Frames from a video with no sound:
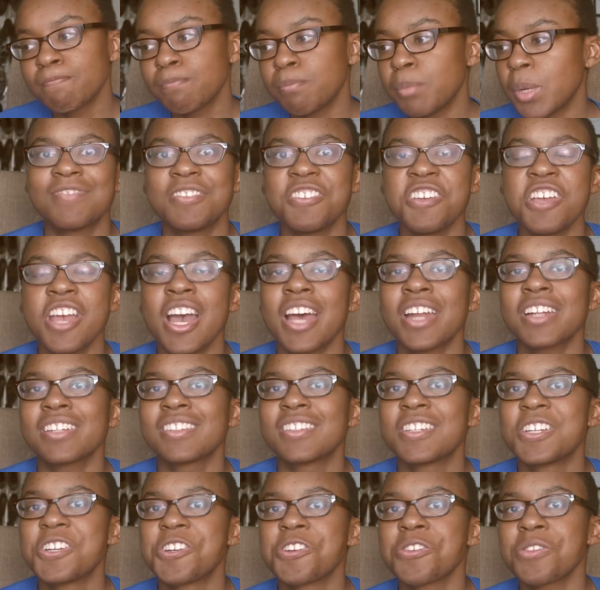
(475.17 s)
But you gotta
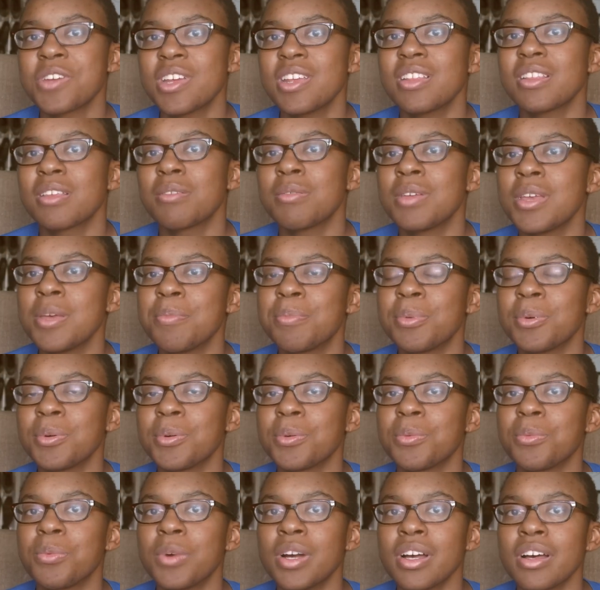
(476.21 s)
treat the people
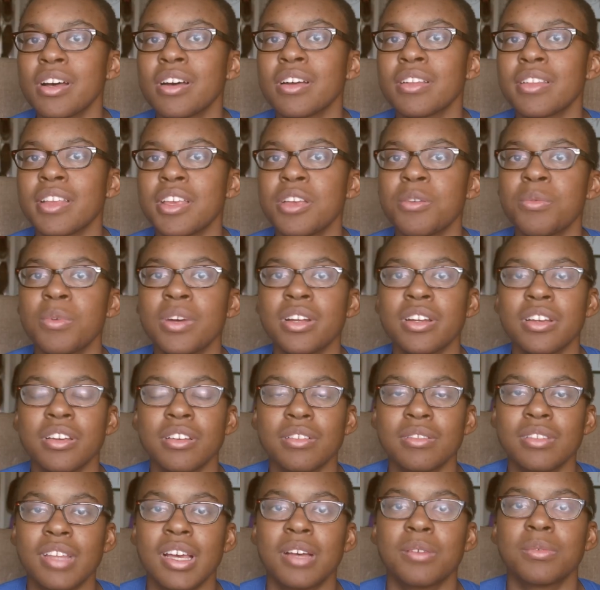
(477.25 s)
well that you want
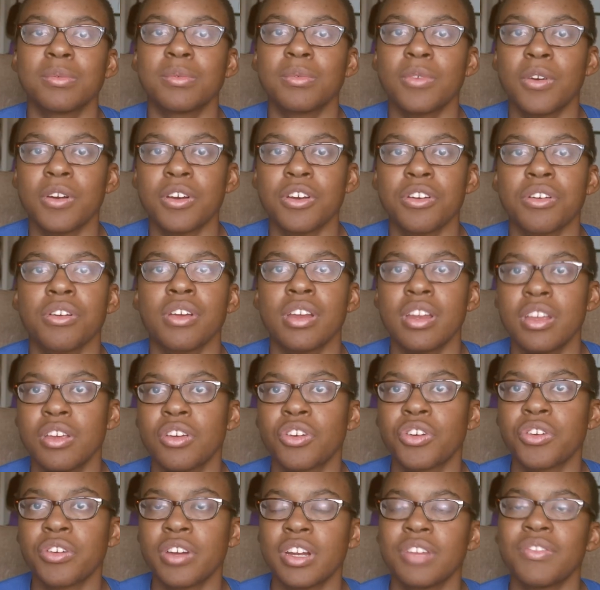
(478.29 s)
to, that are creating the
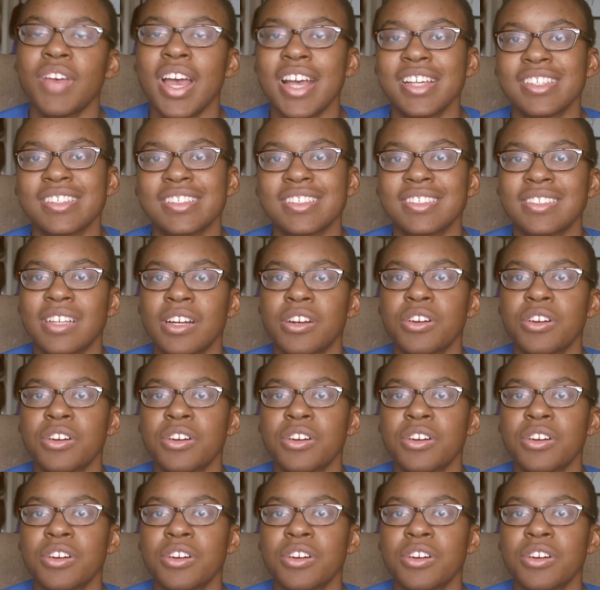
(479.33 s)
creative assets that